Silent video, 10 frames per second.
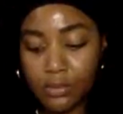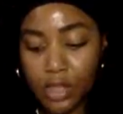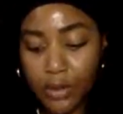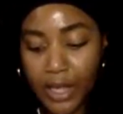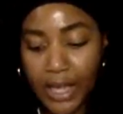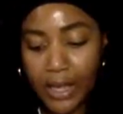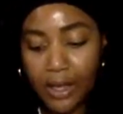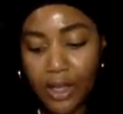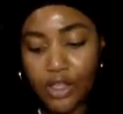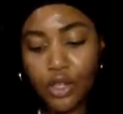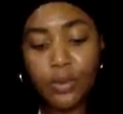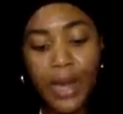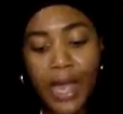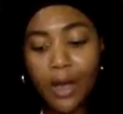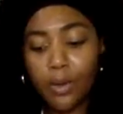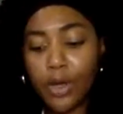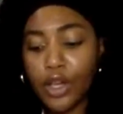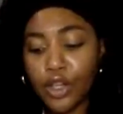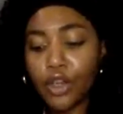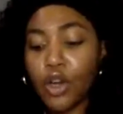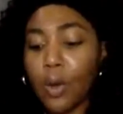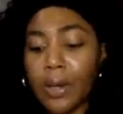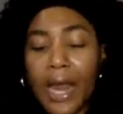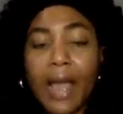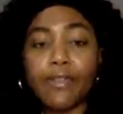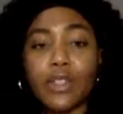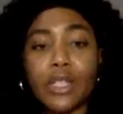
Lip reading: Okay, so now you're going after